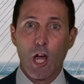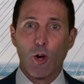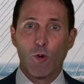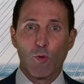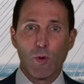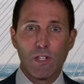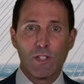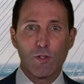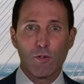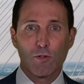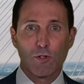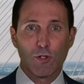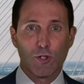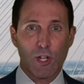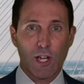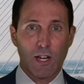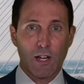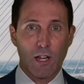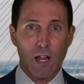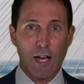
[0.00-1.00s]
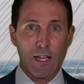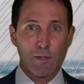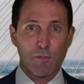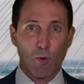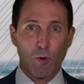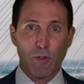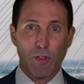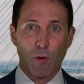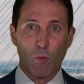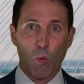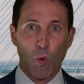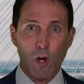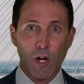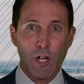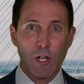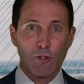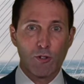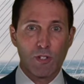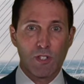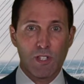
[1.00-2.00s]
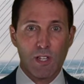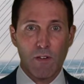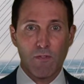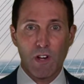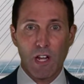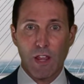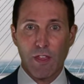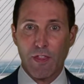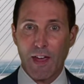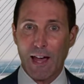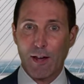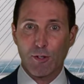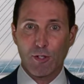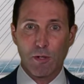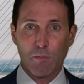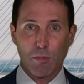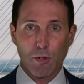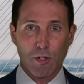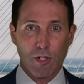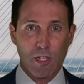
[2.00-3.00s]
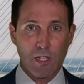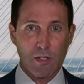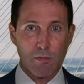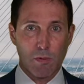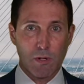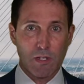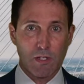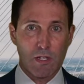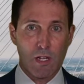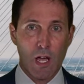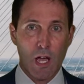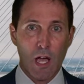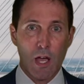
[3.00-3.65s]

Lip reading: Researchers analyzed more than 170,000 participants.